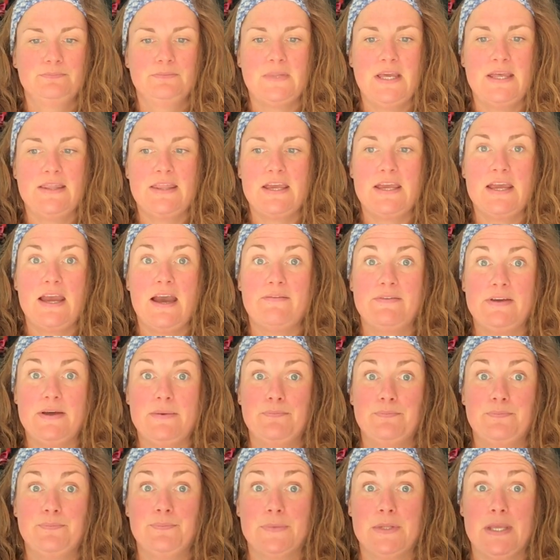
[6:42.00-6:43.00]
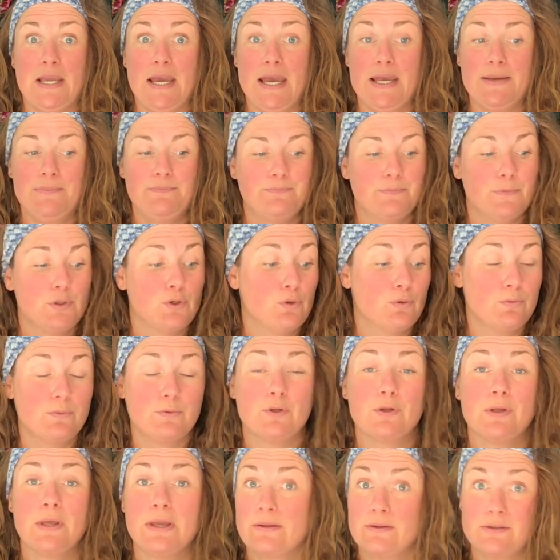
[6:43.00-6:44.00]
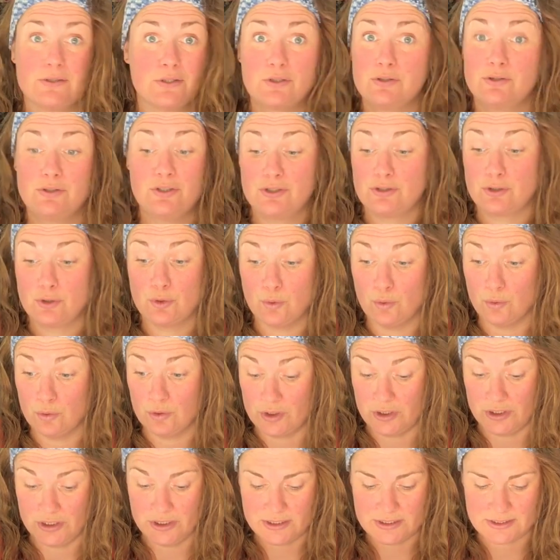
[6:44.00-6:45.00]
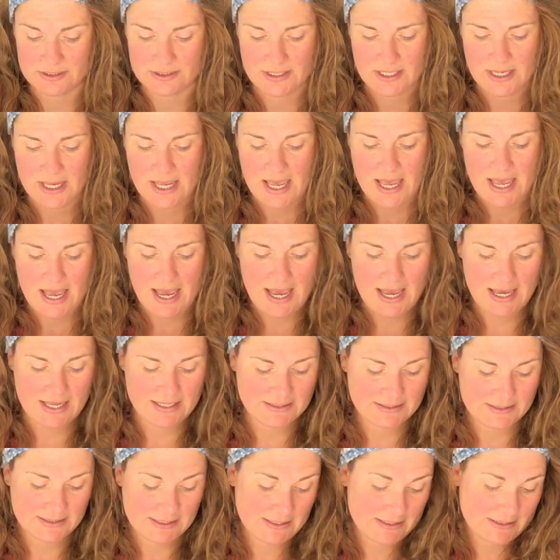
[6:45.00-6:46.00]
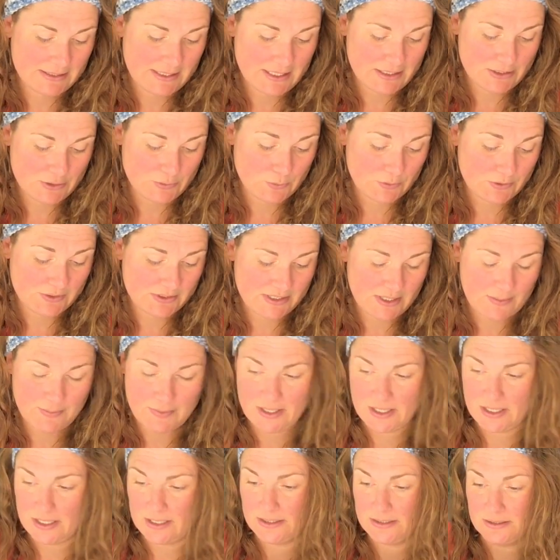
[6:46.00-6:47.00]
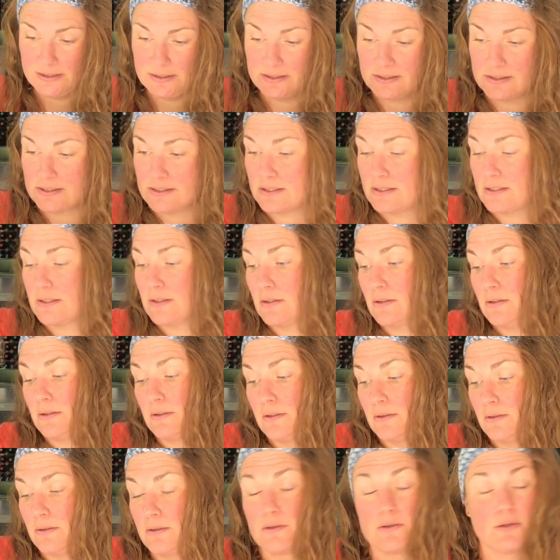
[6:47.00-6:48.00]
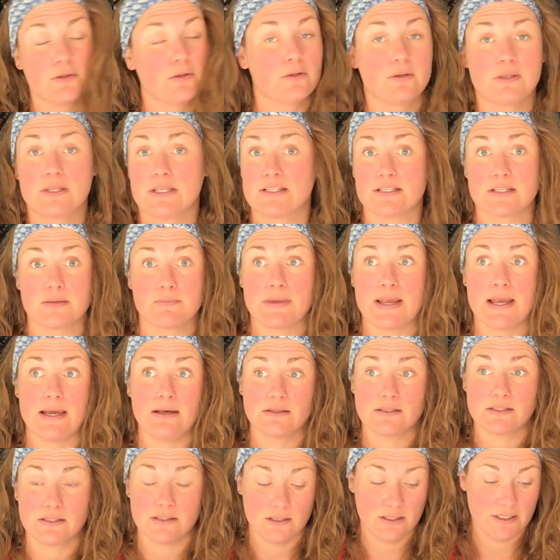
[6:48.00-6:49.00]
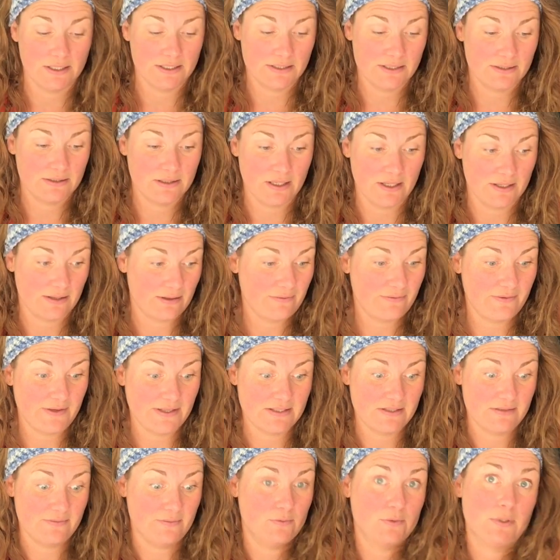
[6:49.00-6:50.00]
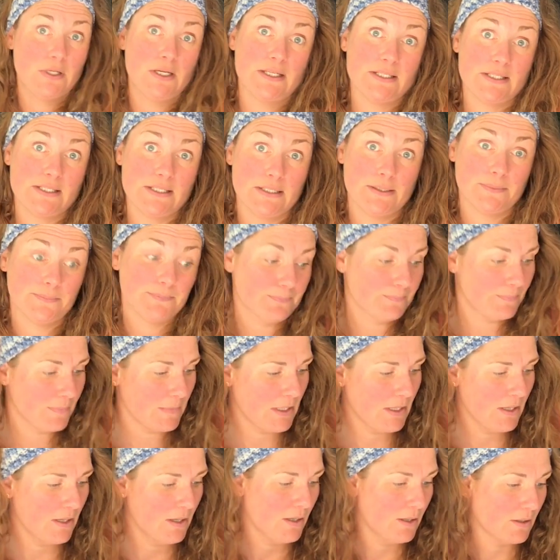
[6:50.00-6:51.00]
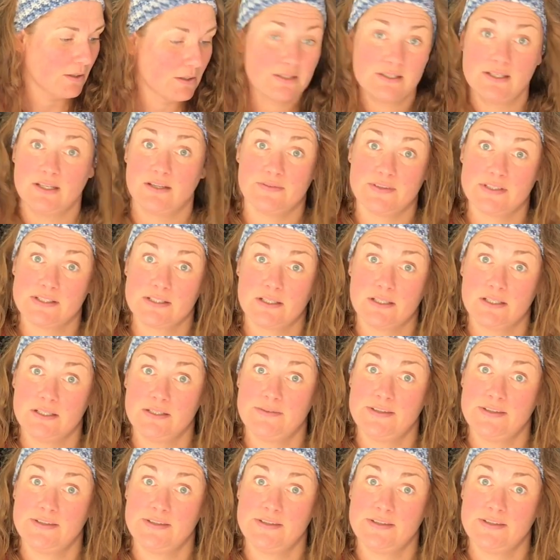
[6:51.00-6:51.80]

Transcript: and there you have it, okay? It's just gorgeous. And it's getting towards summer and these can be outside, like festival lighting, because none of us are going to